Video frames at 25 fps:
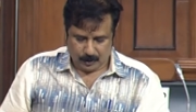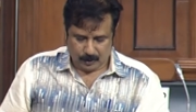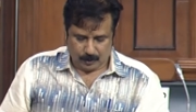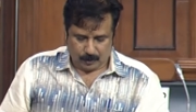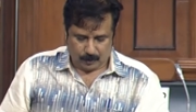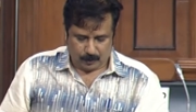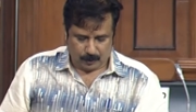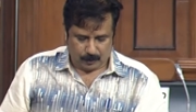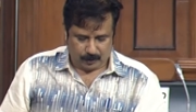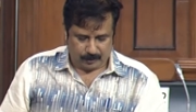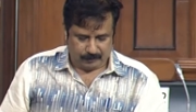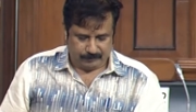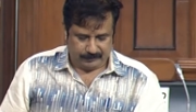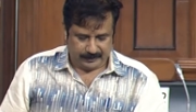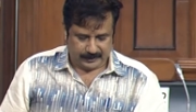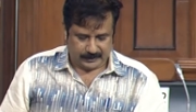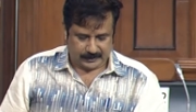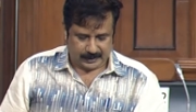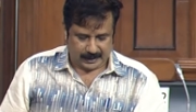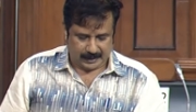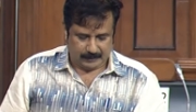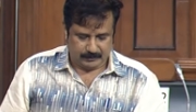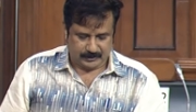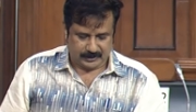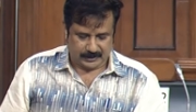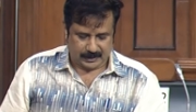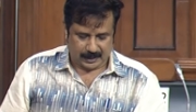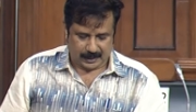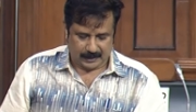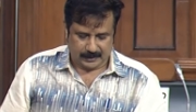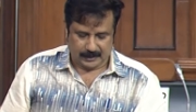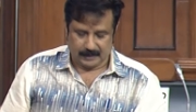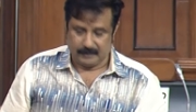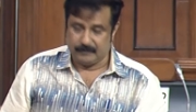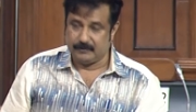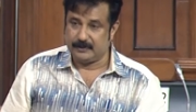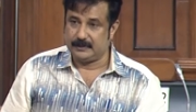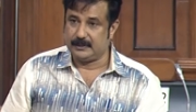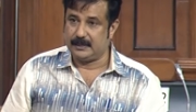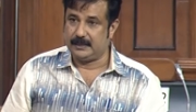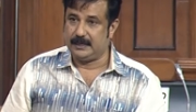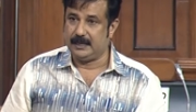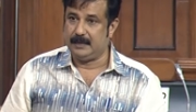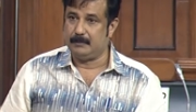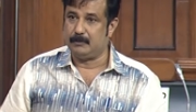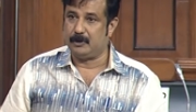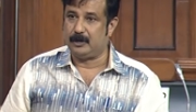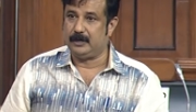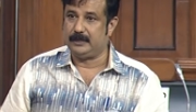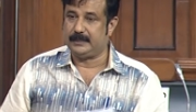horrific times starting with the
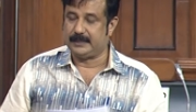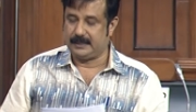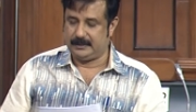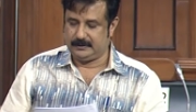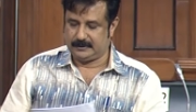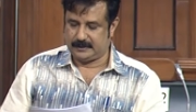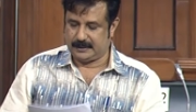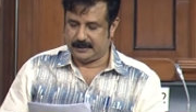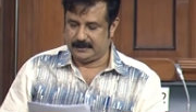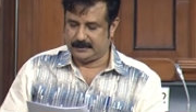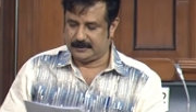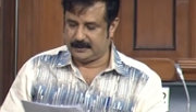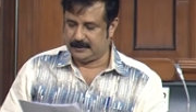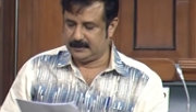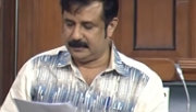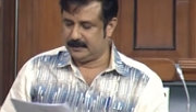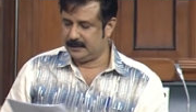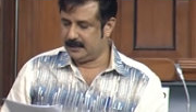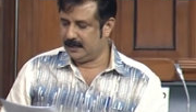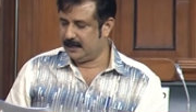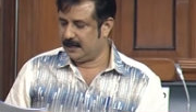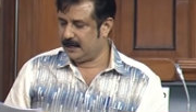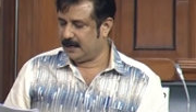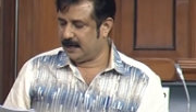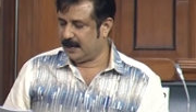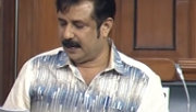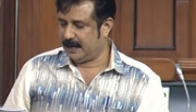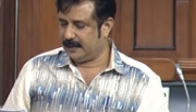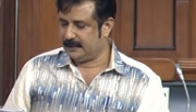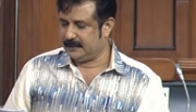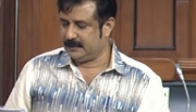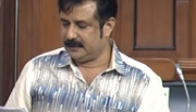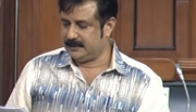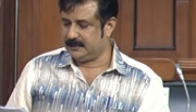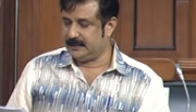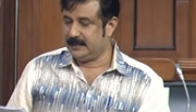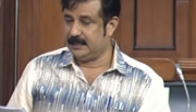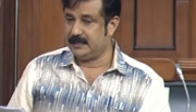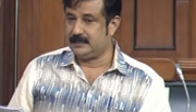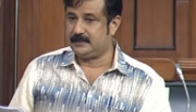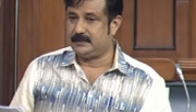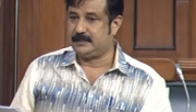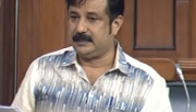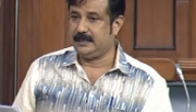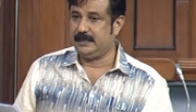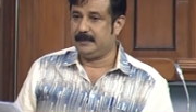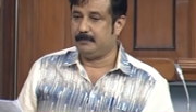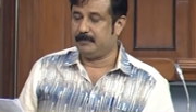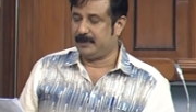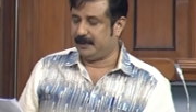demonetization and the
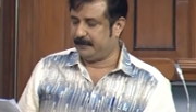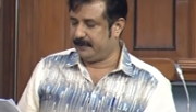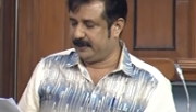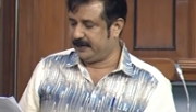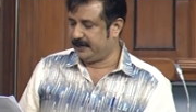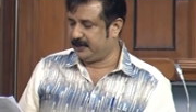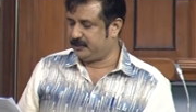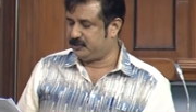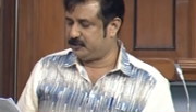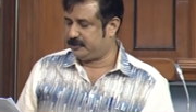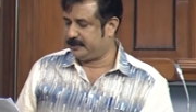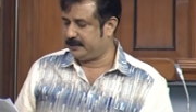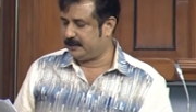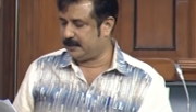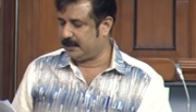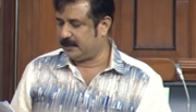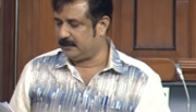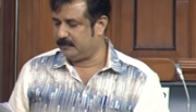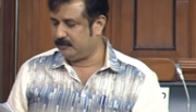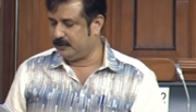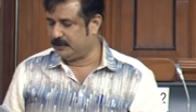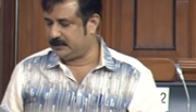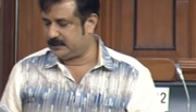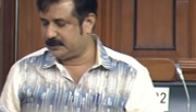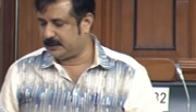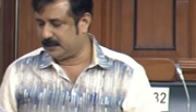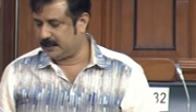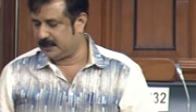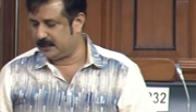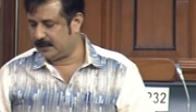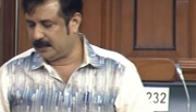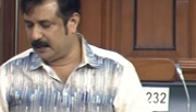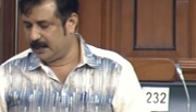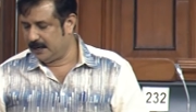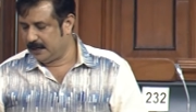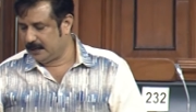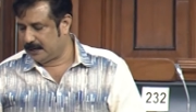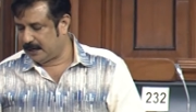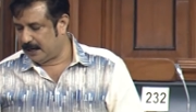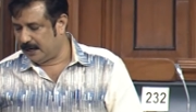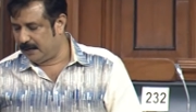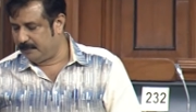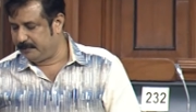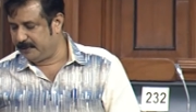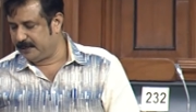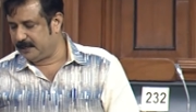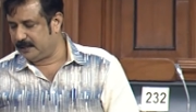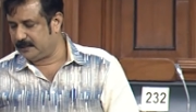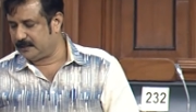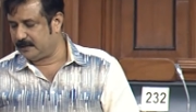GST implementation and which uh,
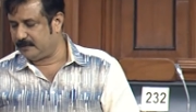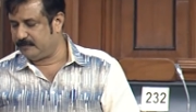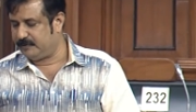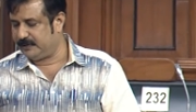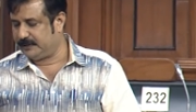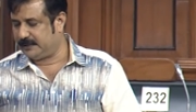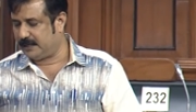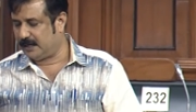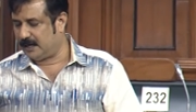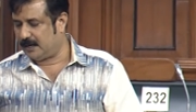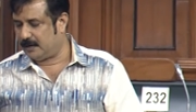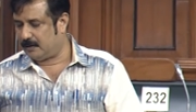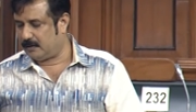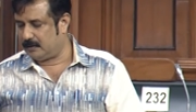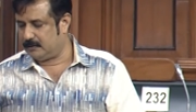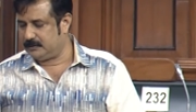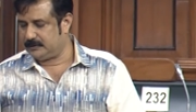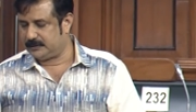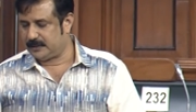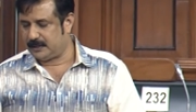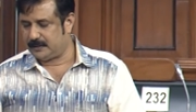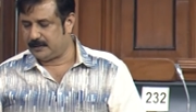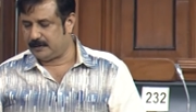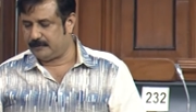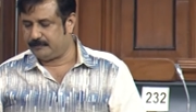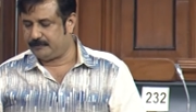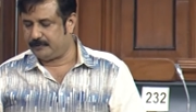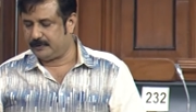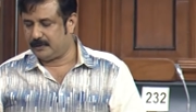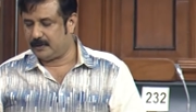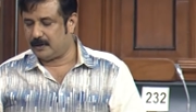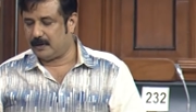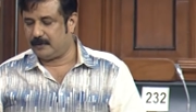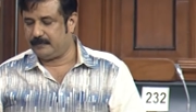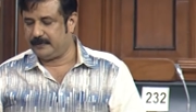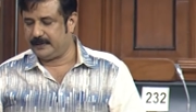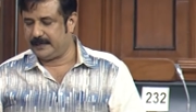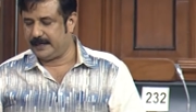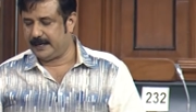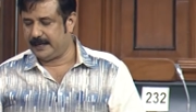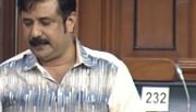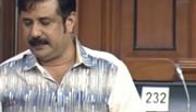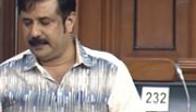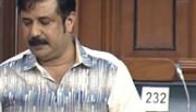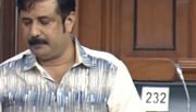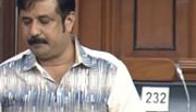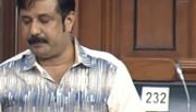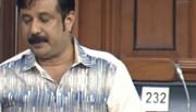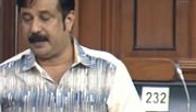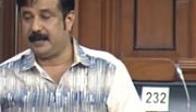culminated with the onset of
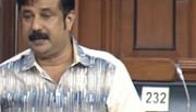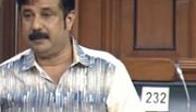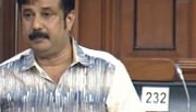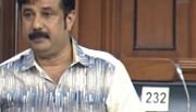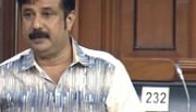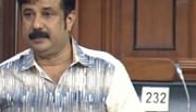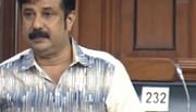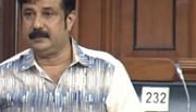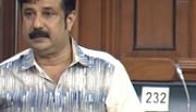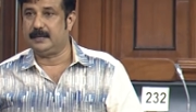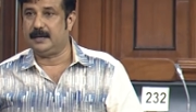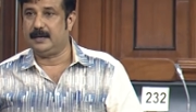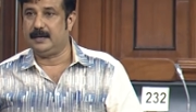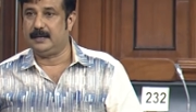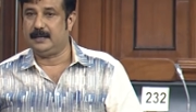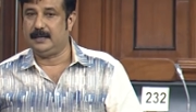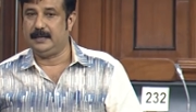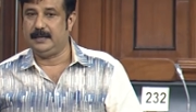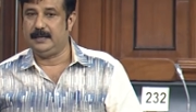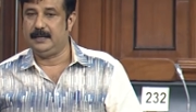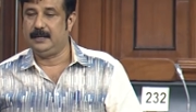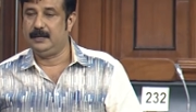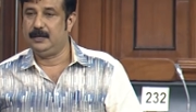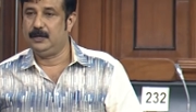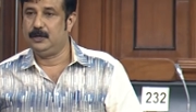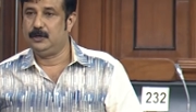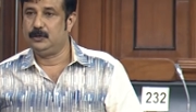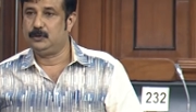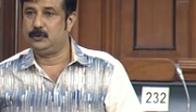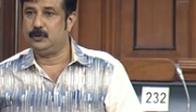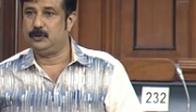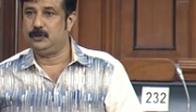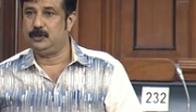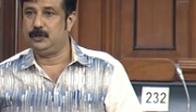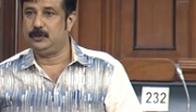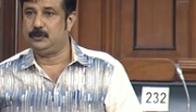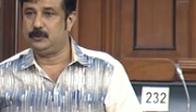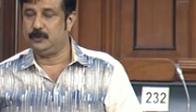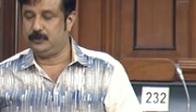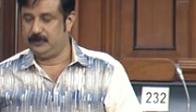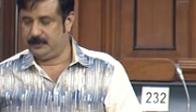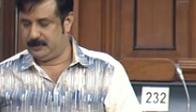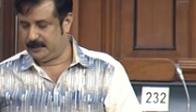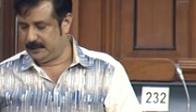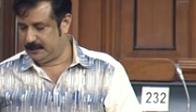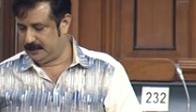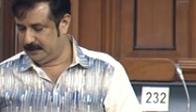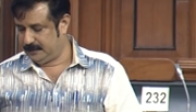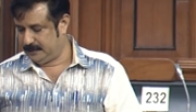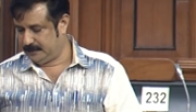COVID-19 pandemic in early
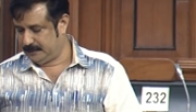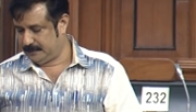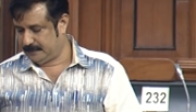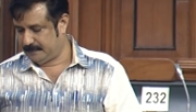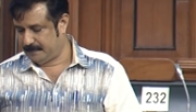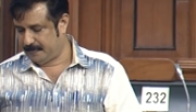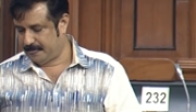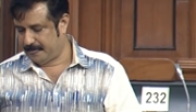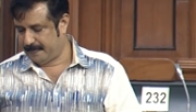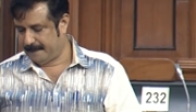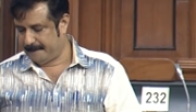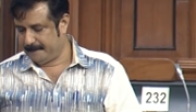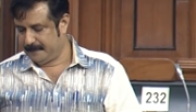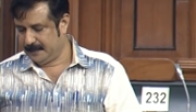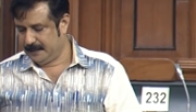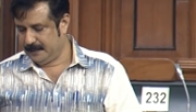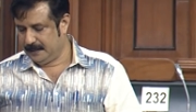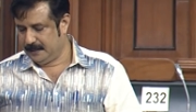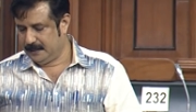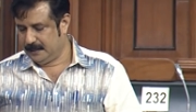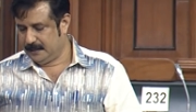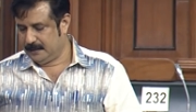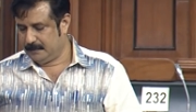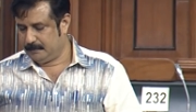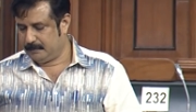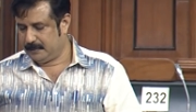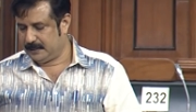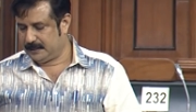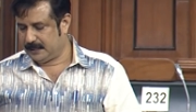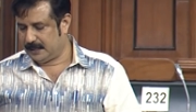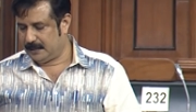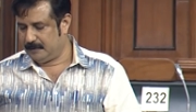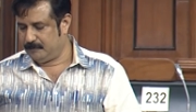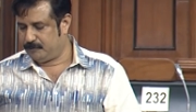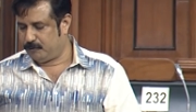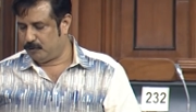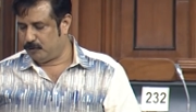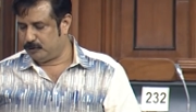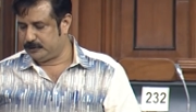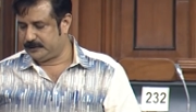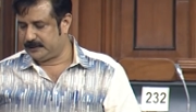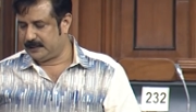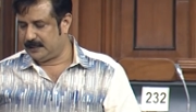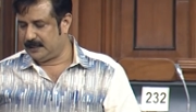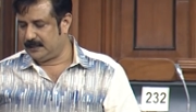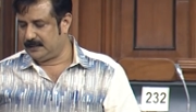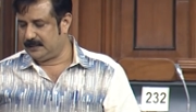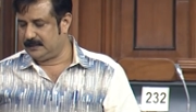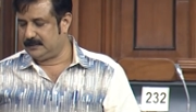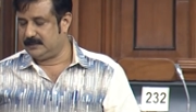2020. But
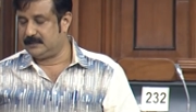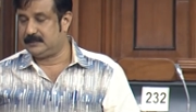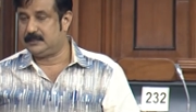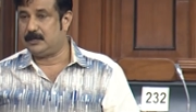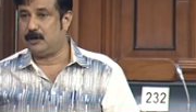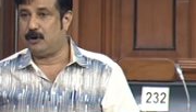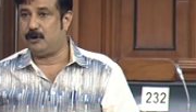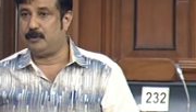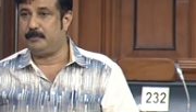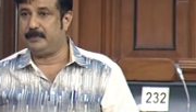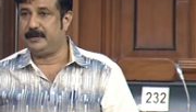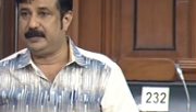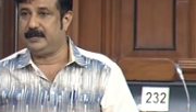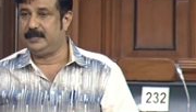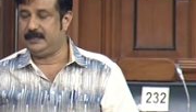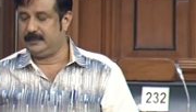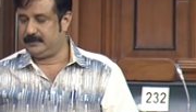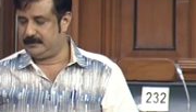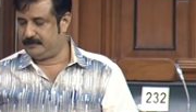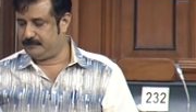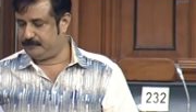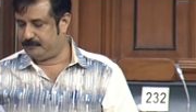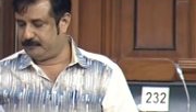unfortunately, this government has